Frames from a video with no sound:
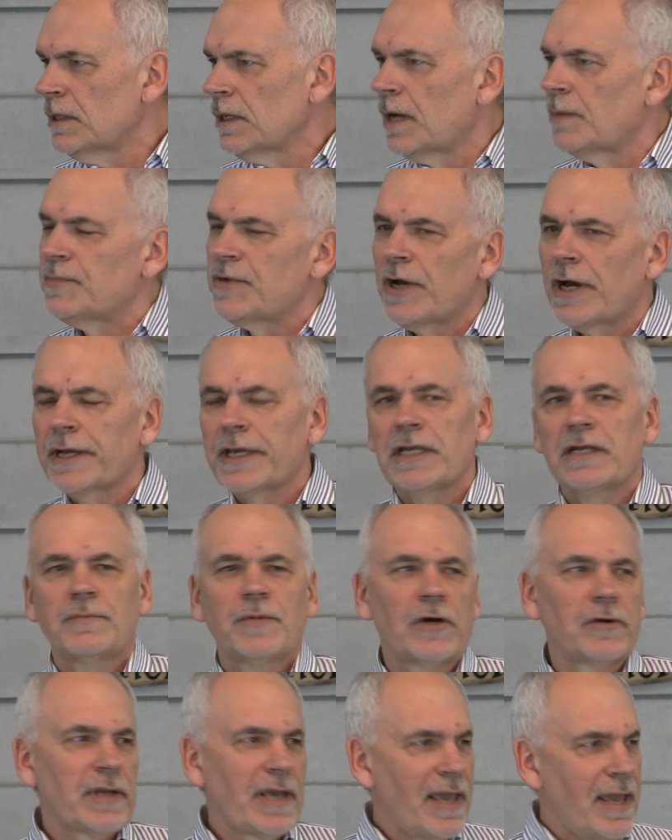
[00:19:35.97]
I'm talking
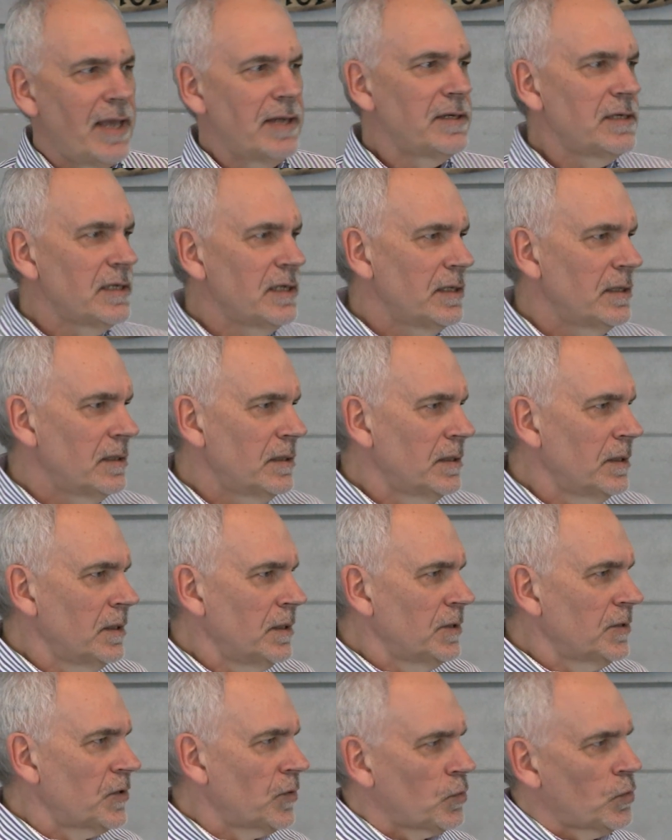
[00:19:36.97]
about ending
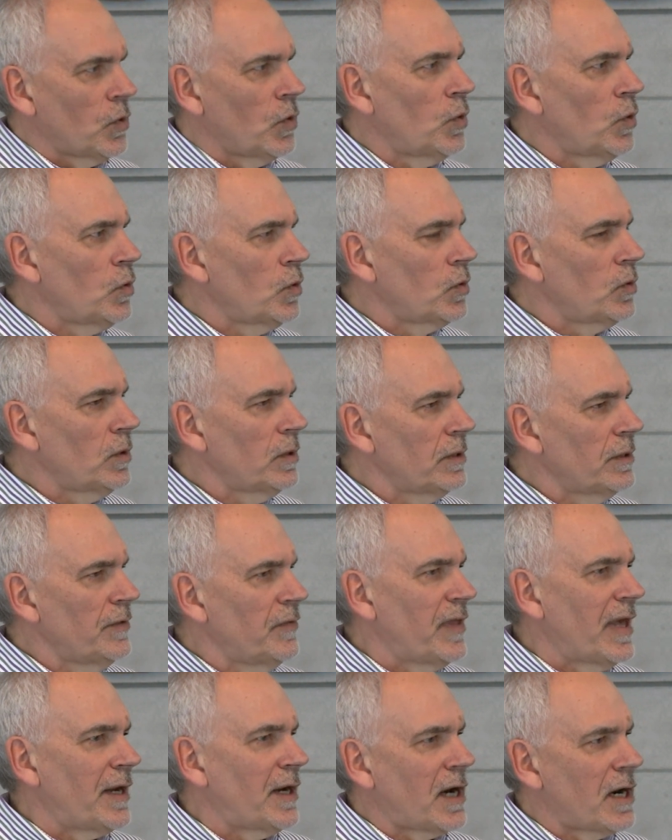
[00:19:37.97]
the role
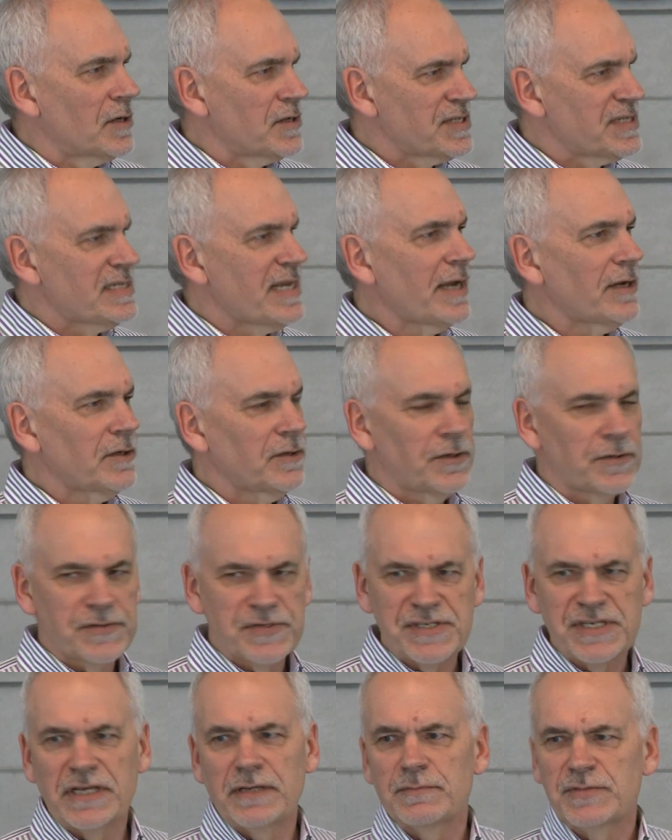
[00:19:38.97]
that our sector
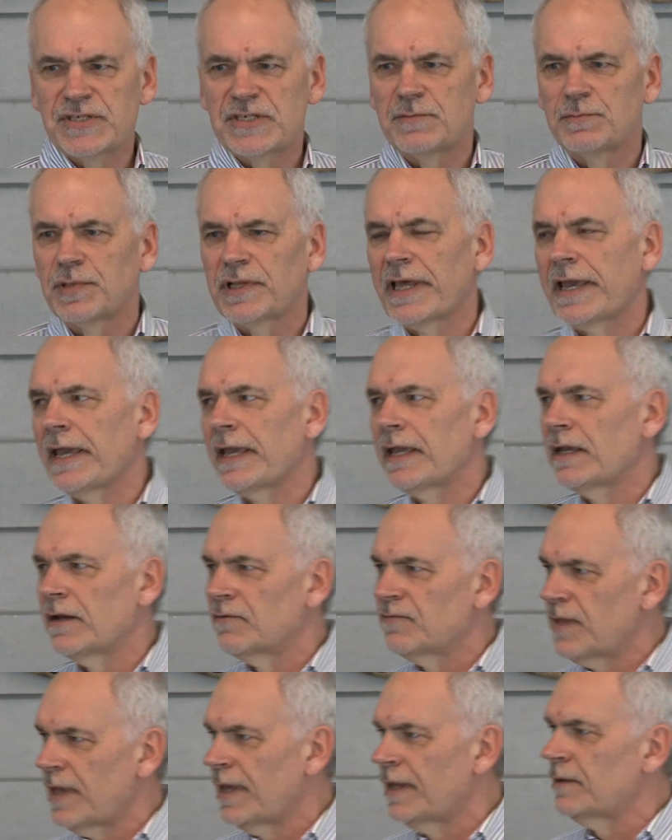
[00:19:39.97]
seems to play
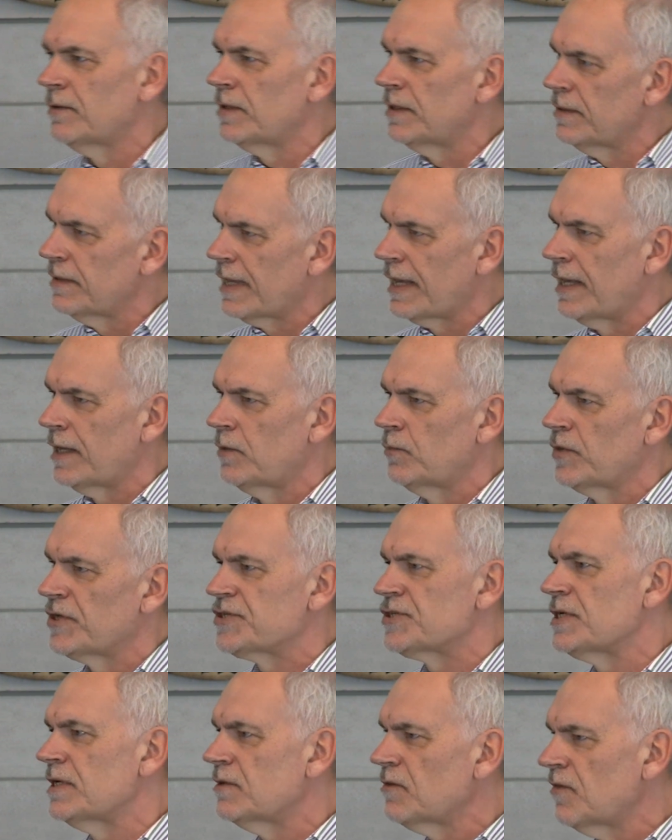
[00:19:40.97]
in
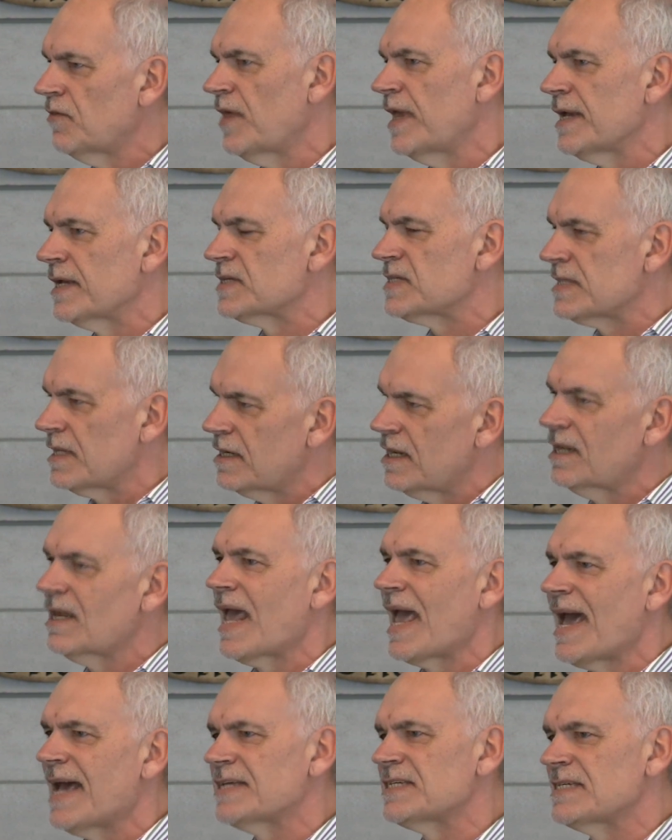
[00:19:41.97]
which it thinks that it
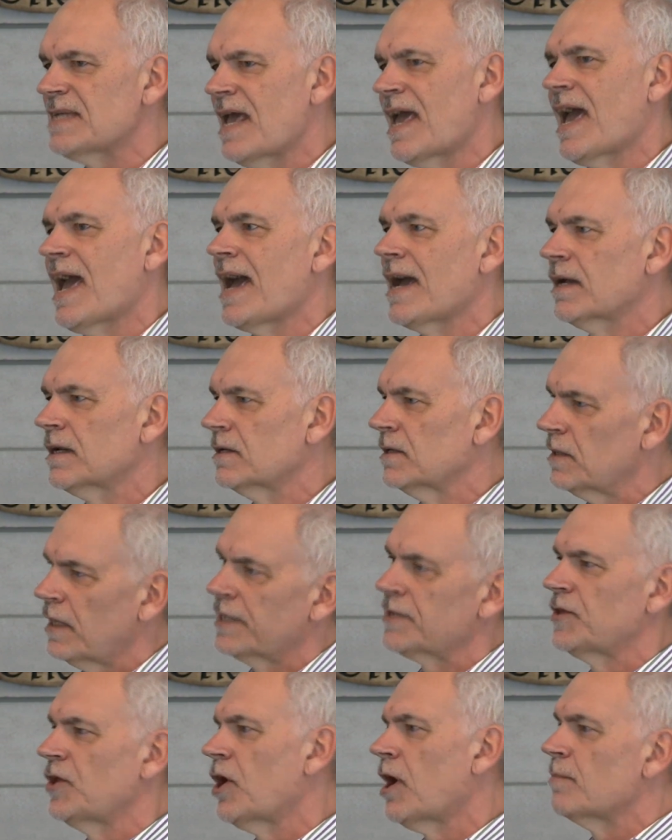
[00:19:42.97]
has to act
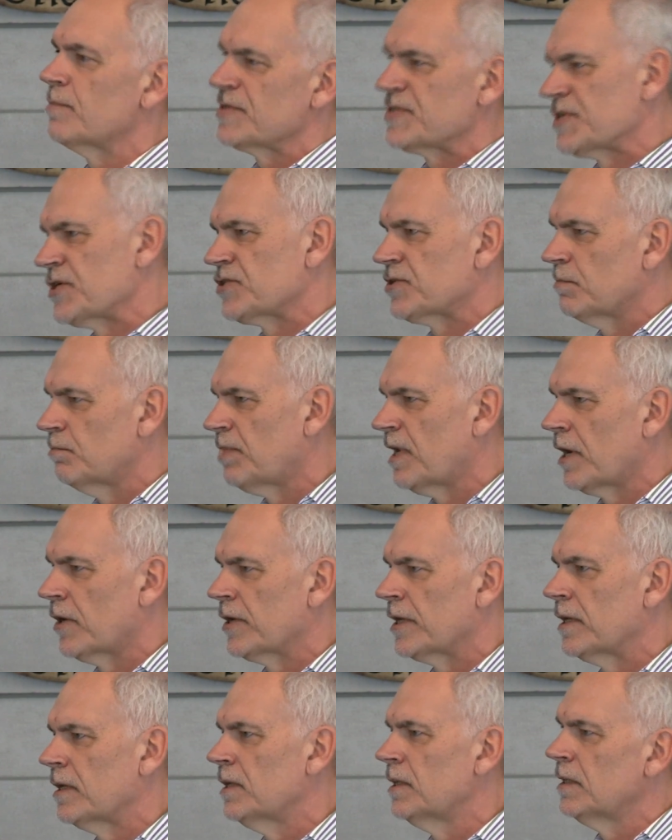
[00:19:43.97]
like the opposition
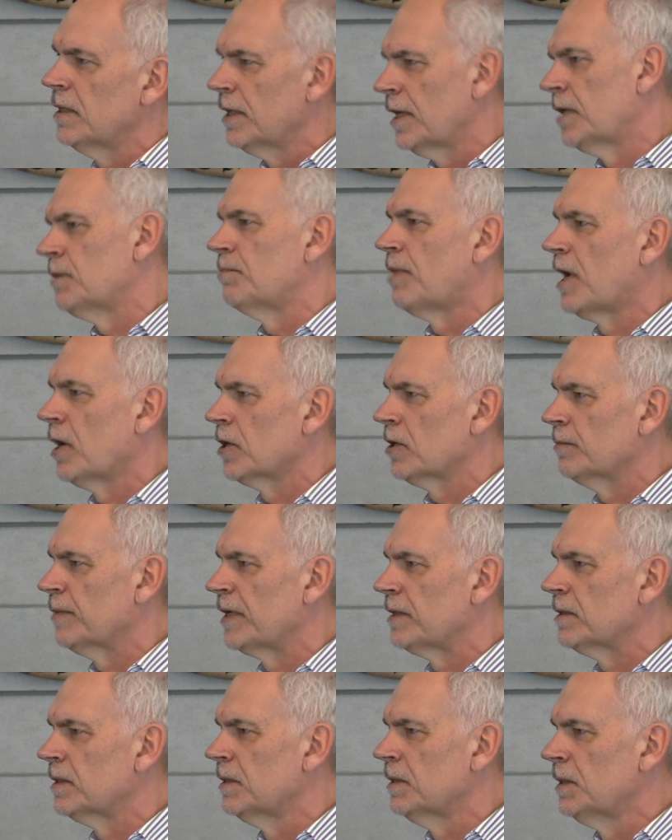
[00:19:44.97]
party in Parliament,